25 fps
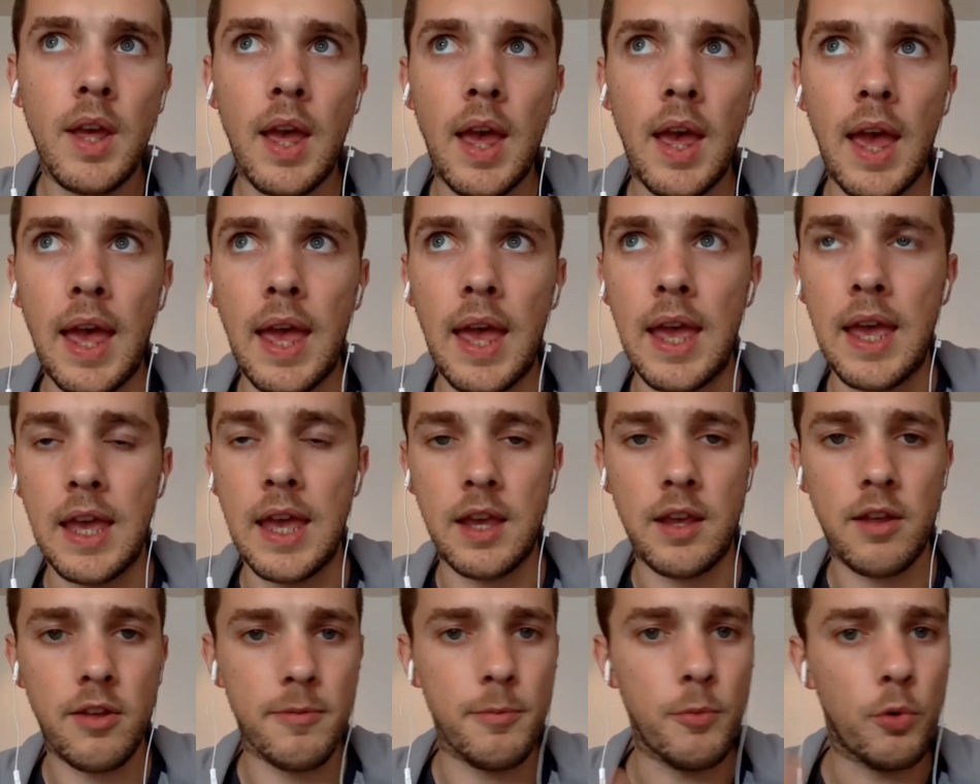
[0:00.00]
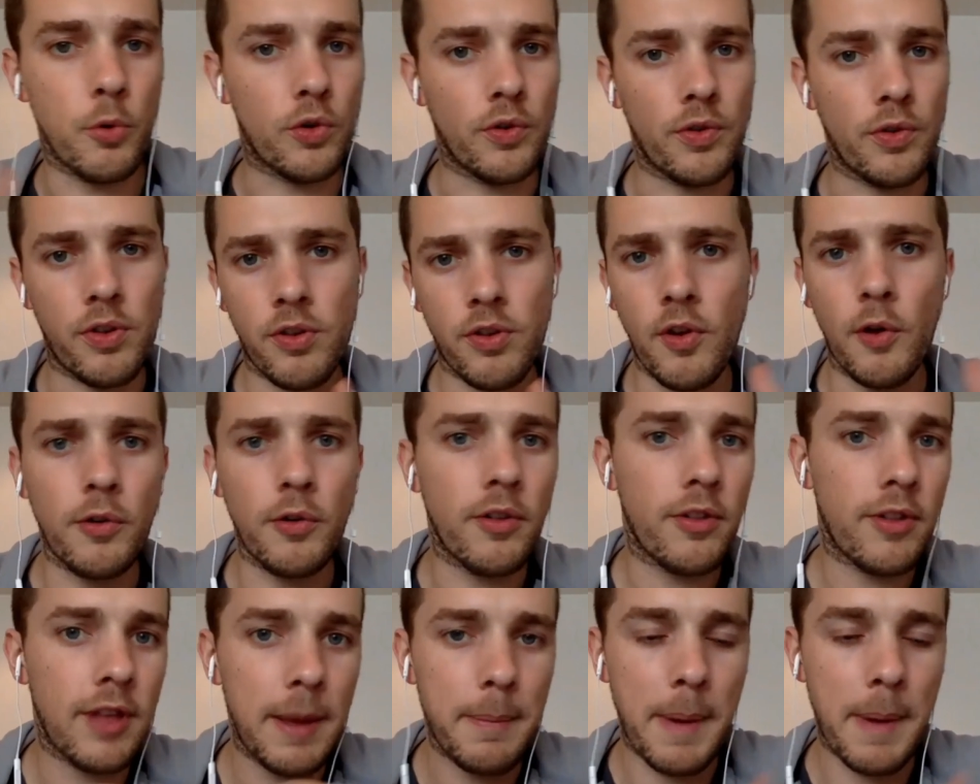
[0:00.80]
a small
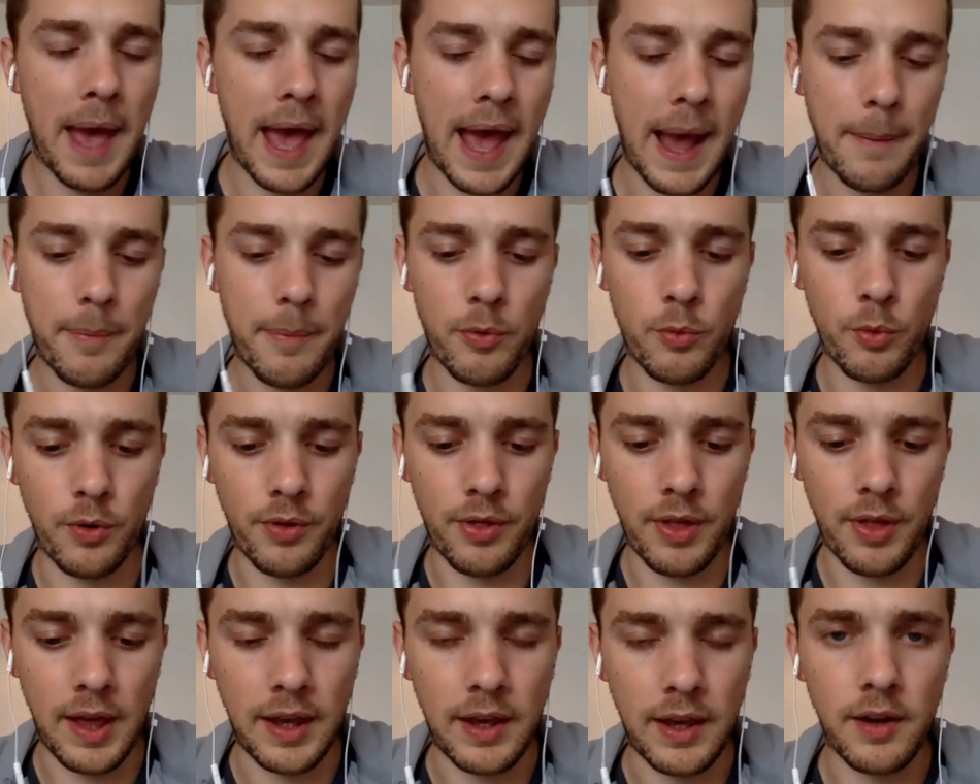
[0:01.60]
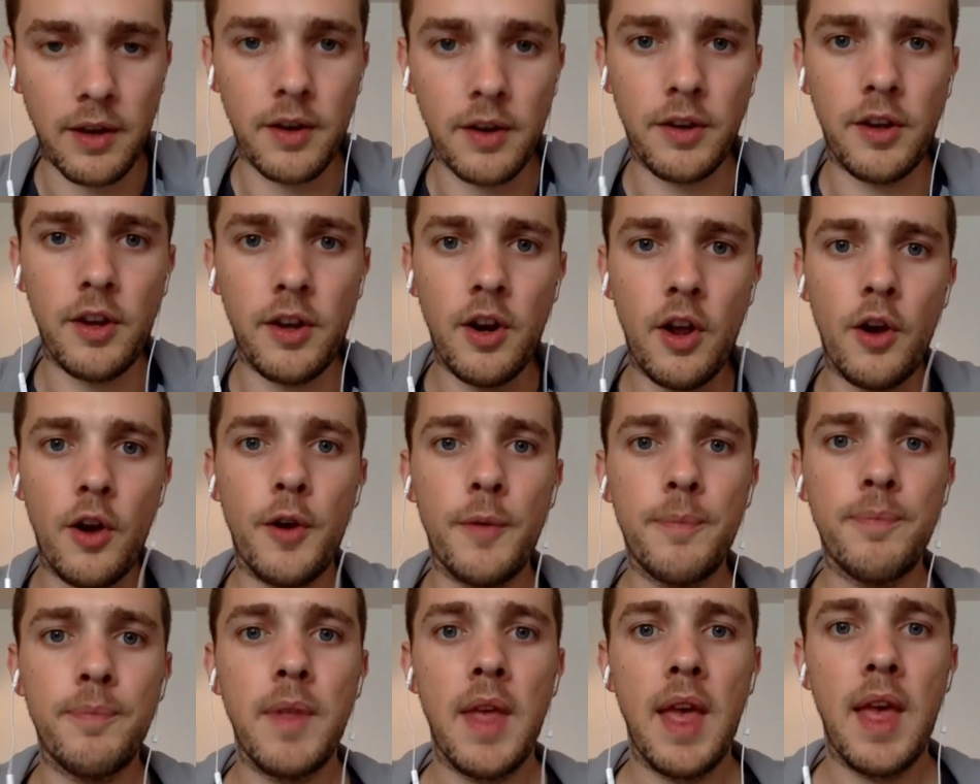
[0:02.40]
consultancy perhaps will think, you
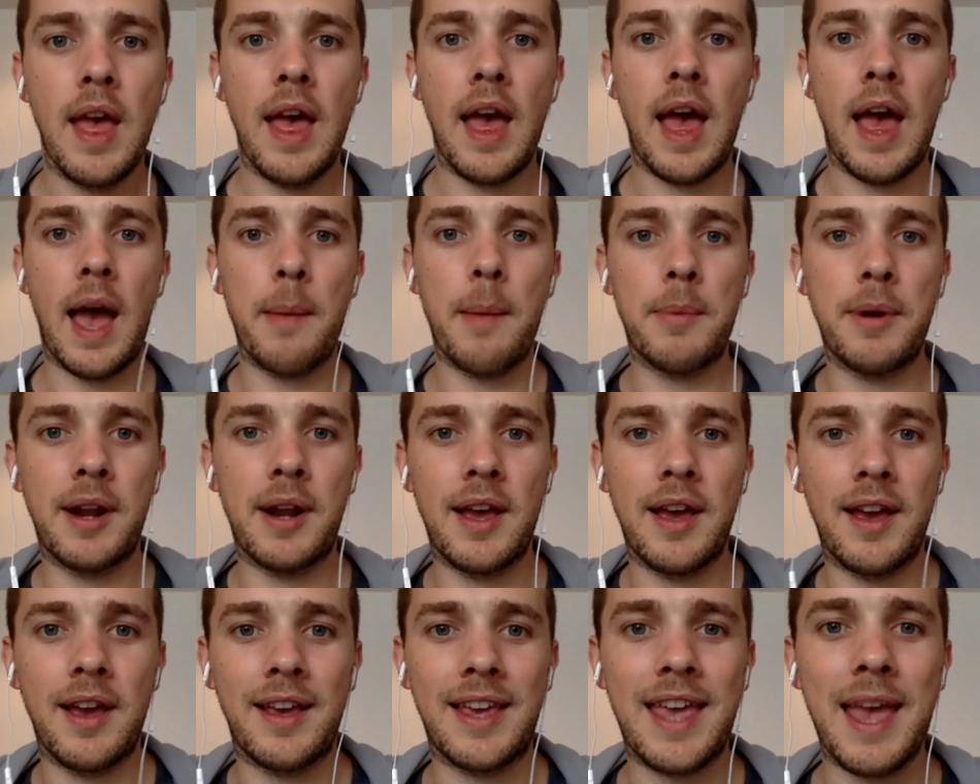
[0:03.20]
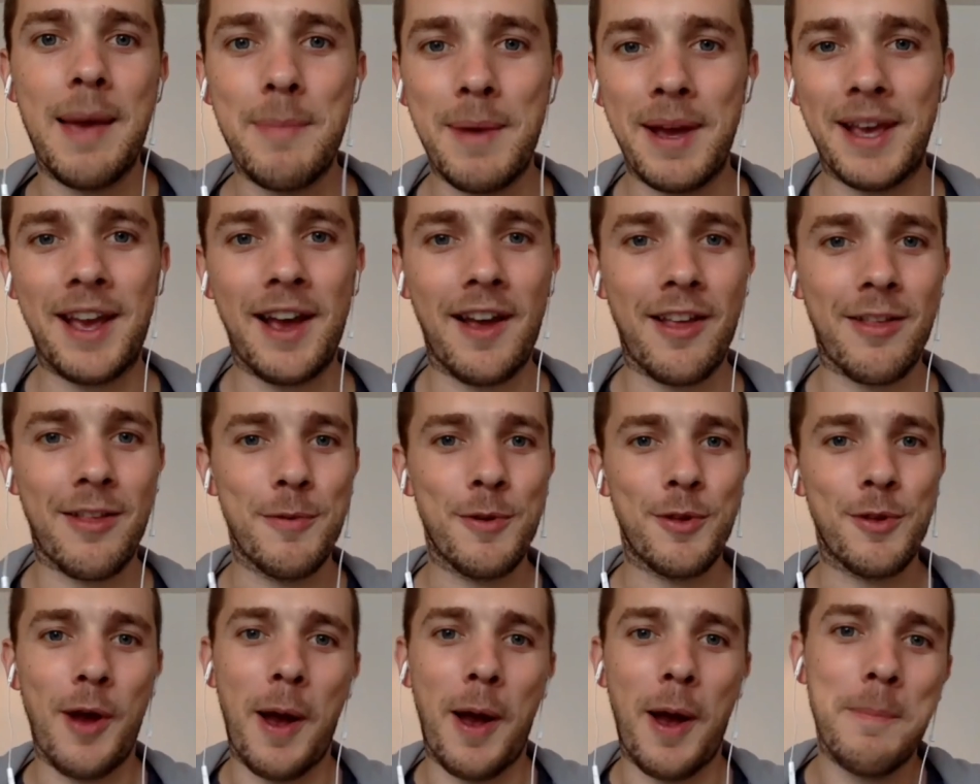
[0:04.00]
know, I'm going to get my
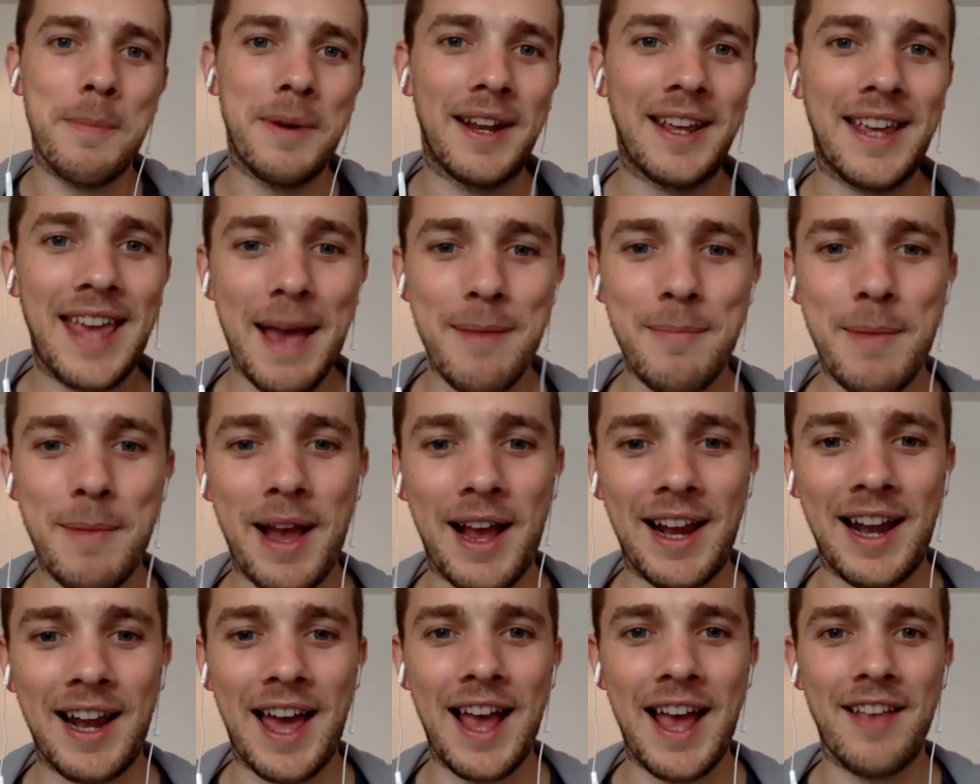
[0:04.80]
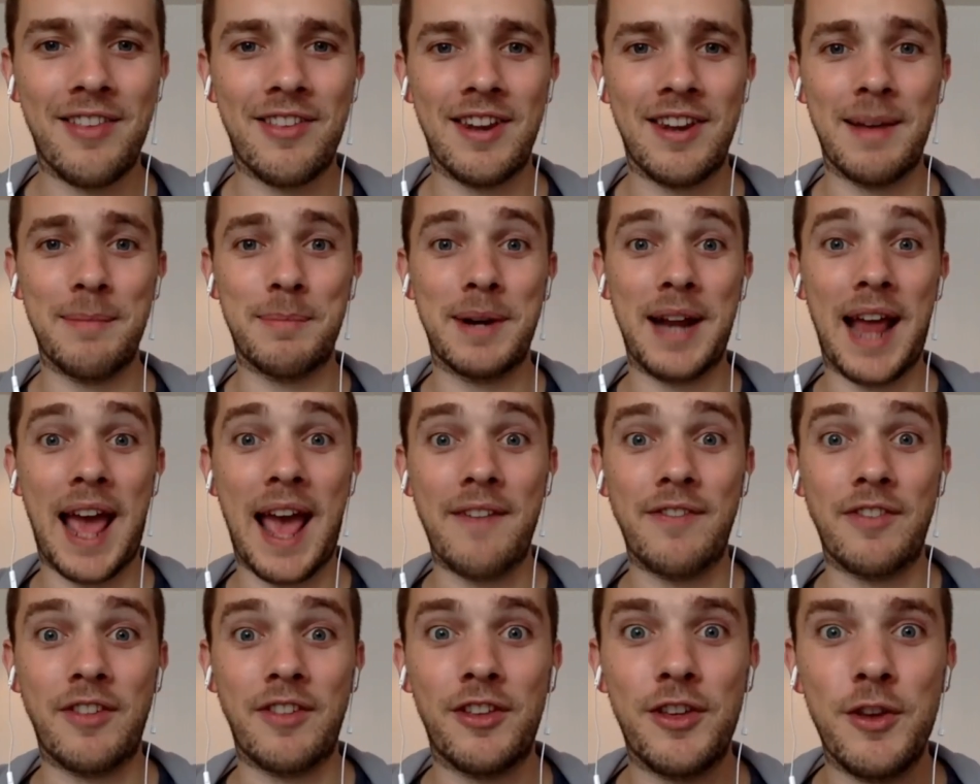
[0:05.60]
customers or I'm going to get my clients and I'm going to have
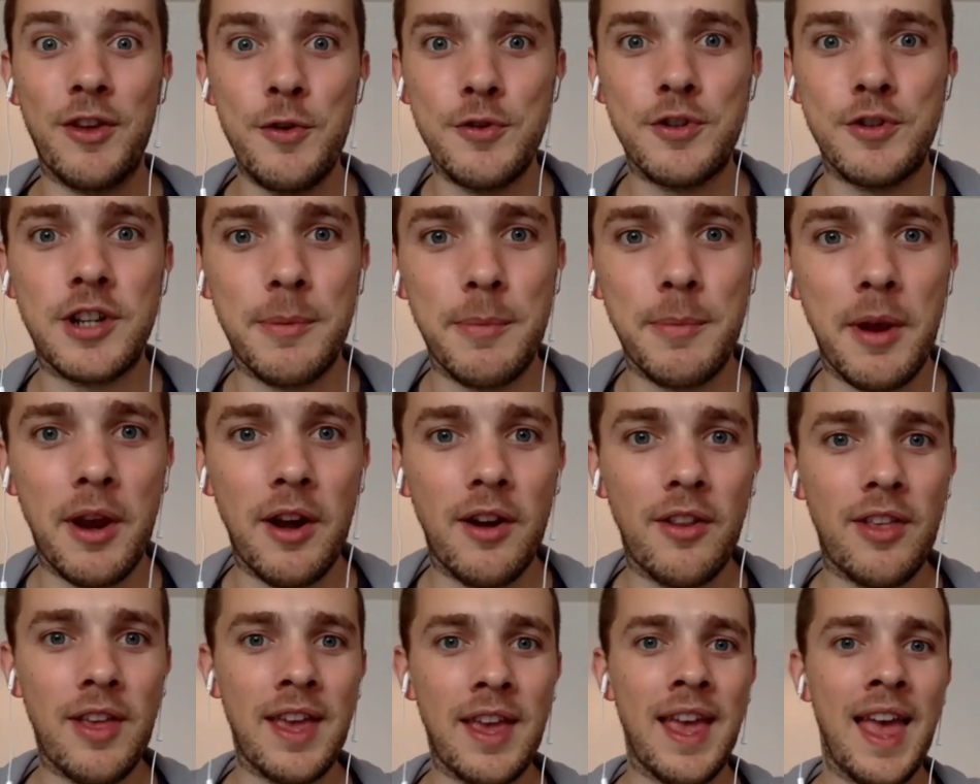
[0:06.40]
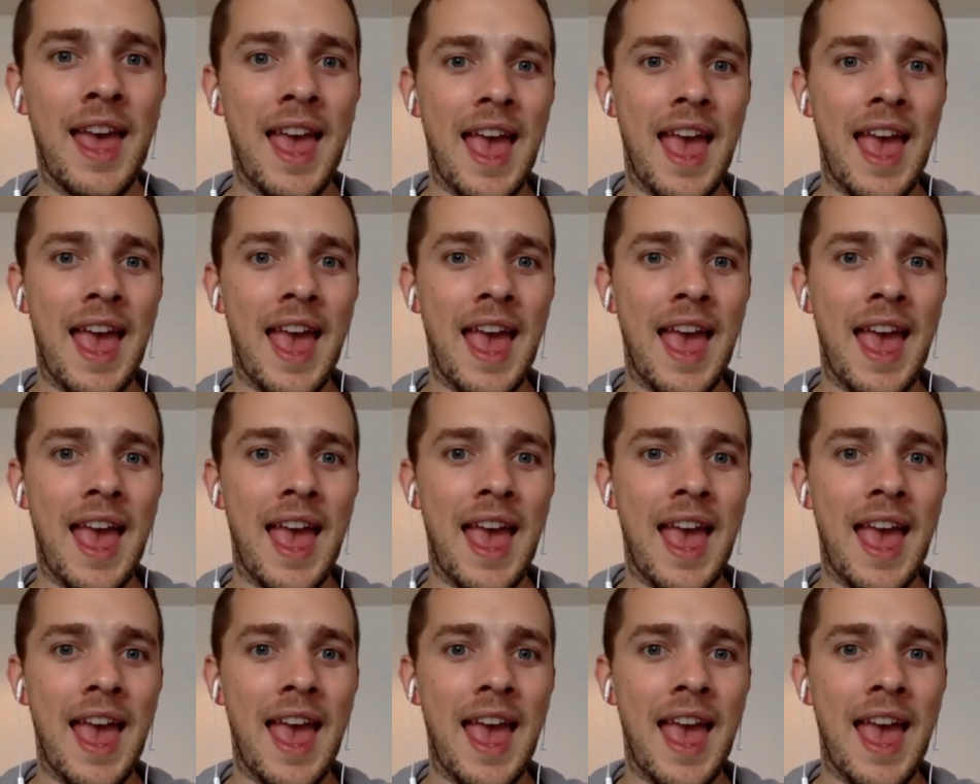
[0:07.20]
this huge community